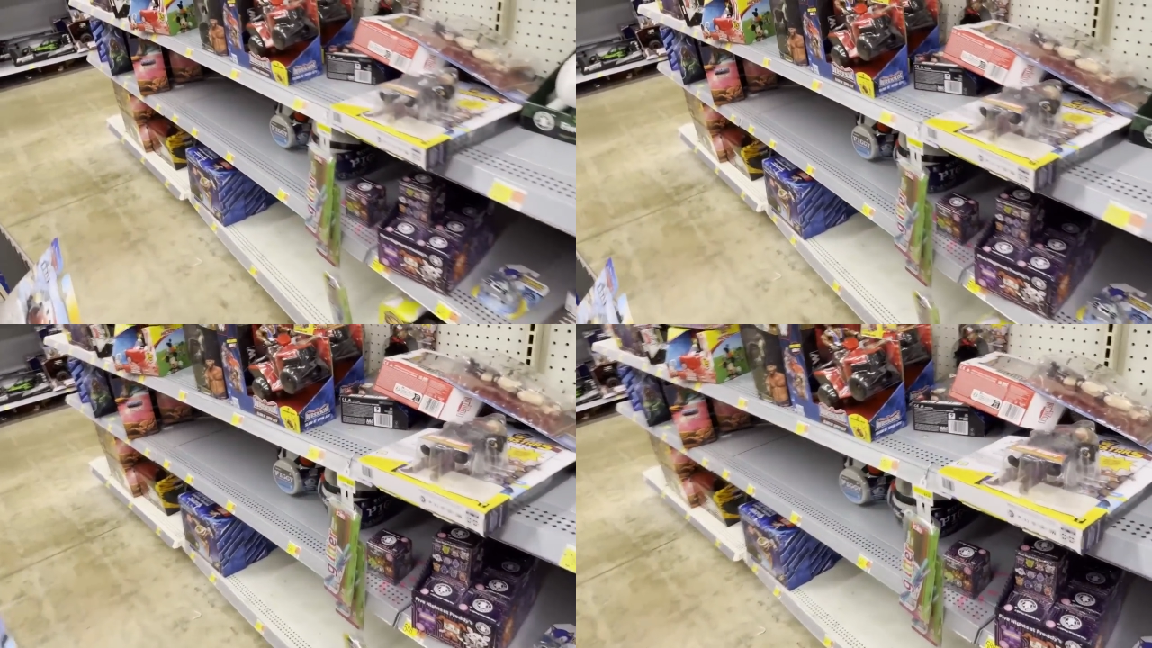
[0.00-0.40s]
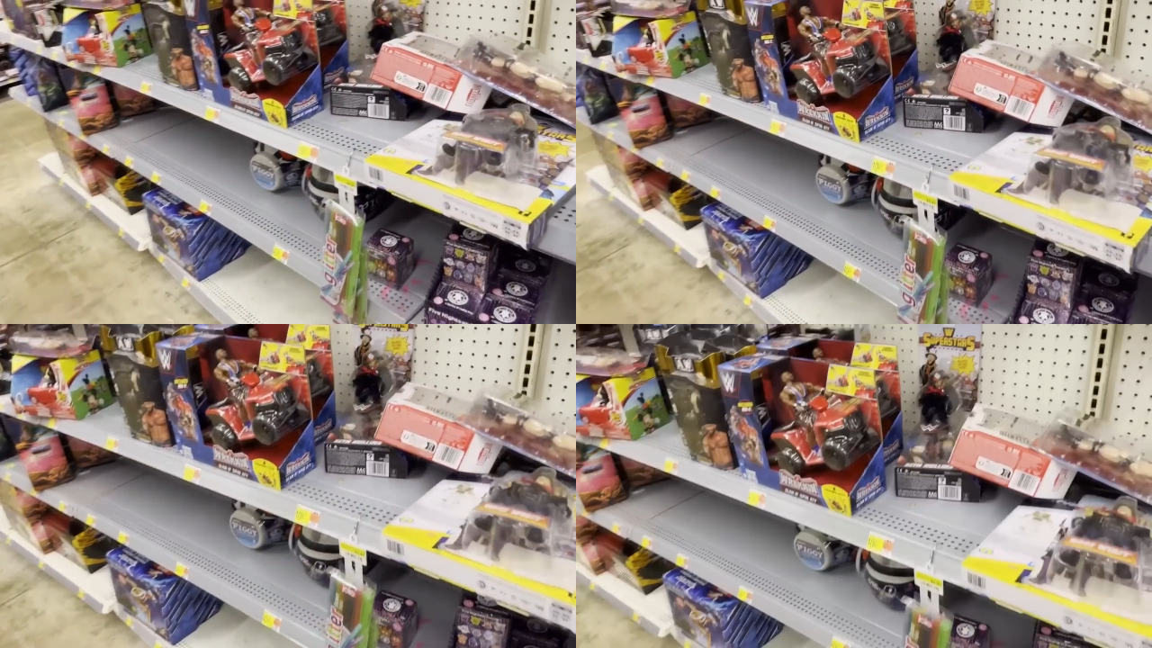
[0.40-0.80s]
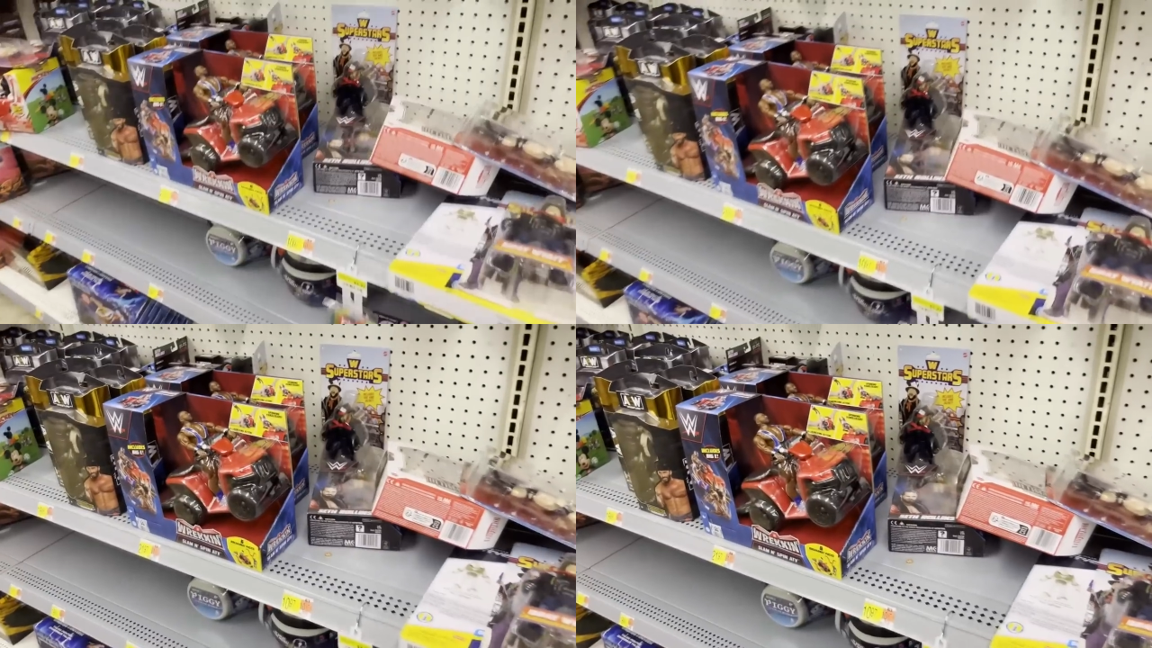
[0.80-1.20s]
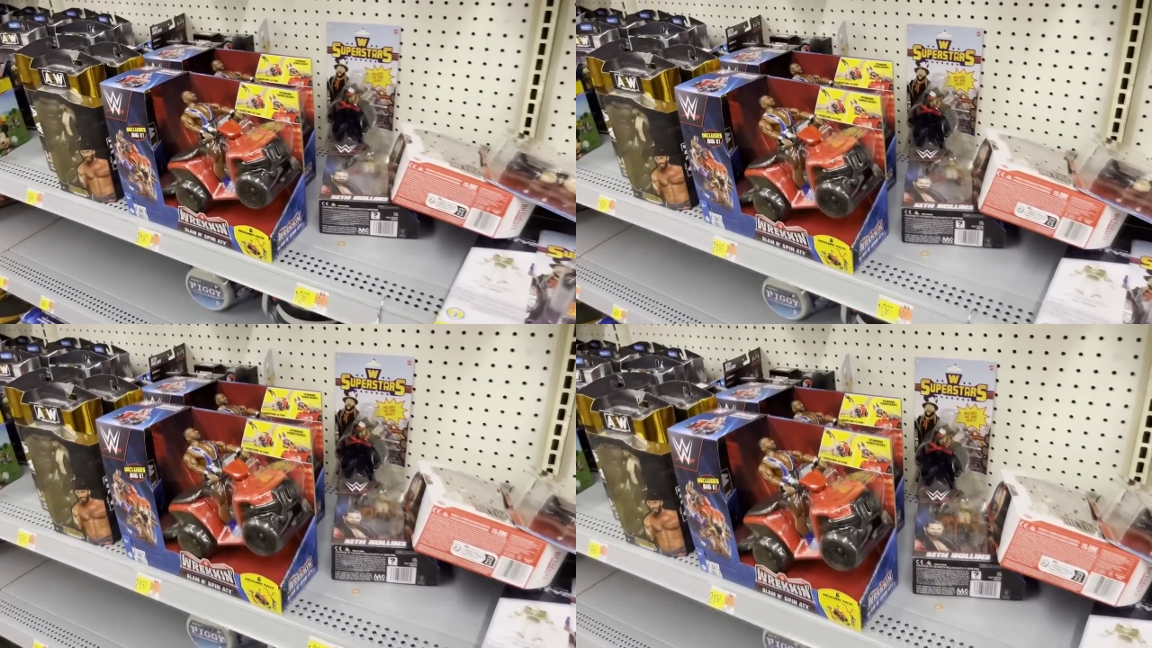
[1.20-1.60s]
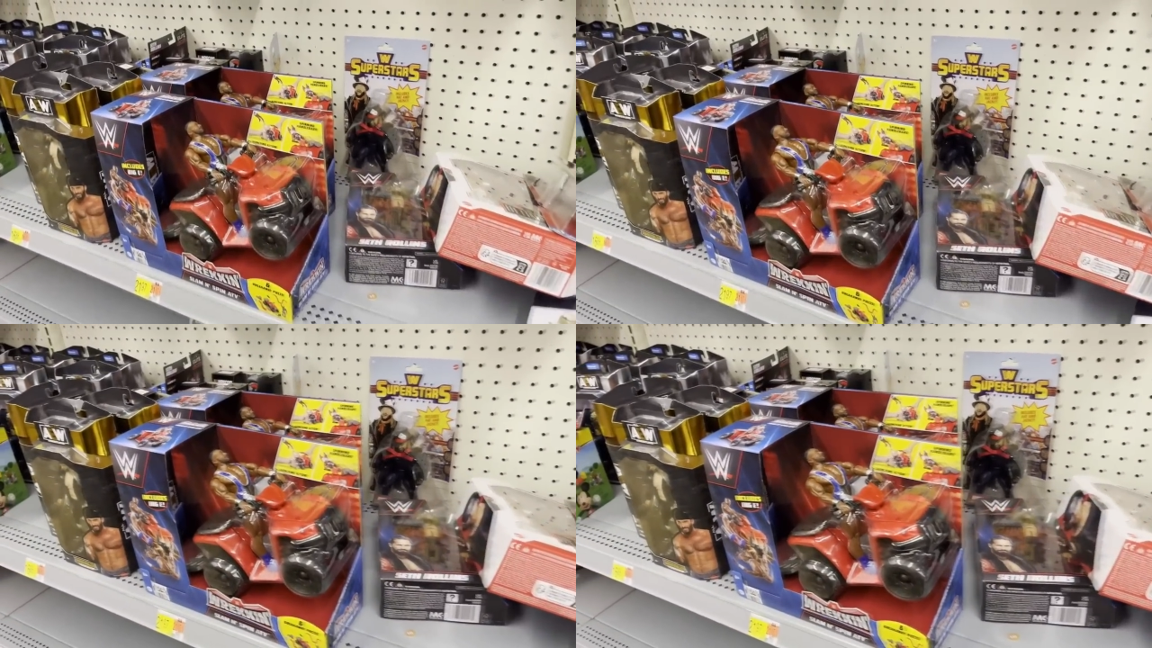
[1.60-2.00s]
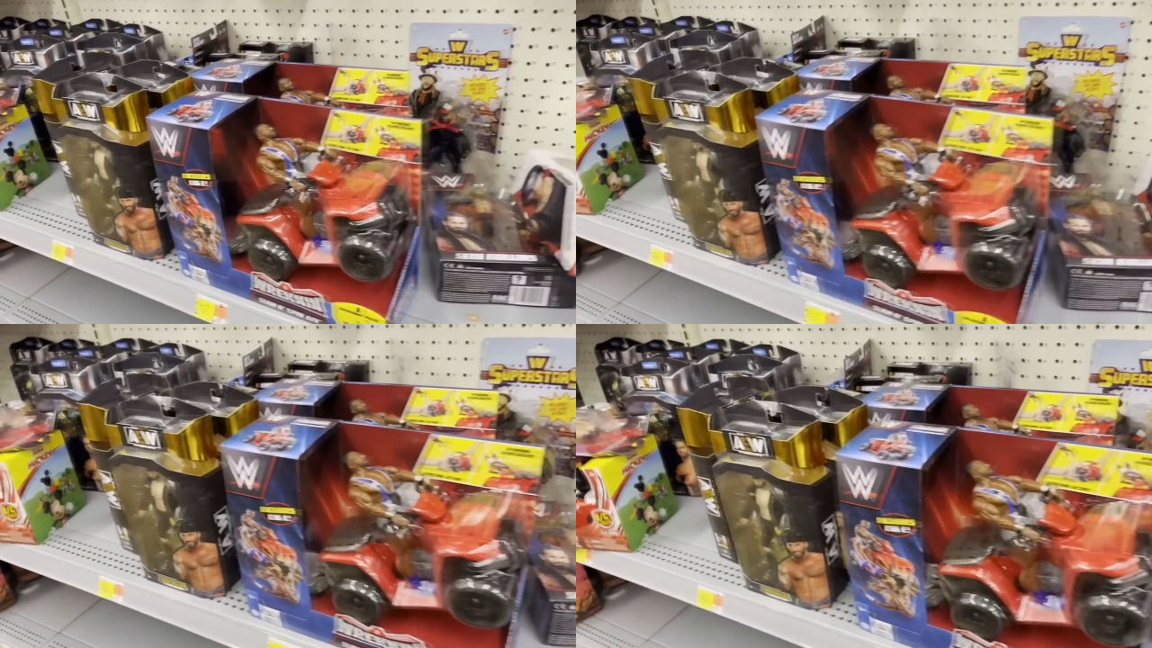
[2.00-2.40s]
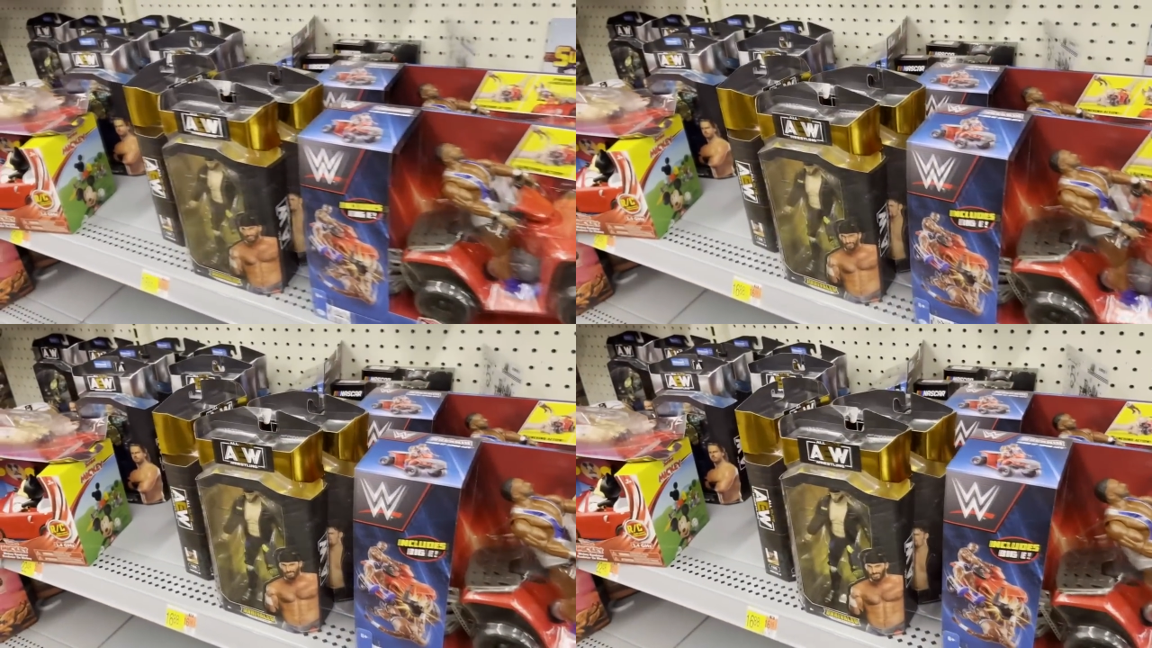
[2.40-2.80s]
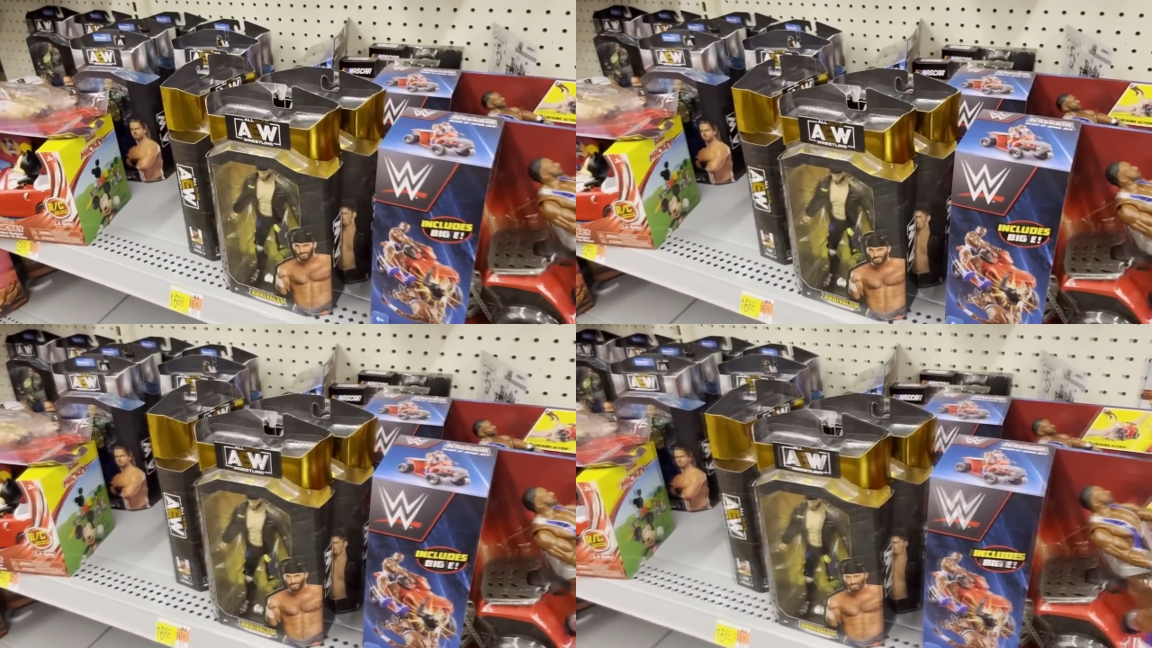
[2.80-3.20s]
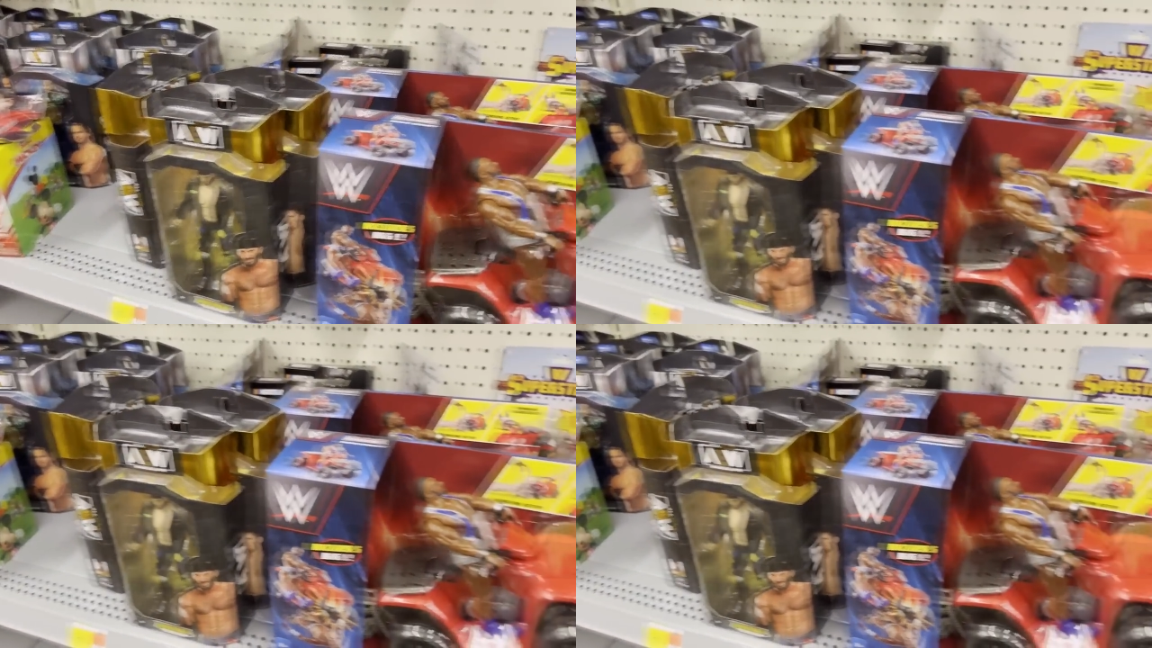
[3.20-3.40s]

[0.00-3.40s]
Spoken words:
(no speaker visible)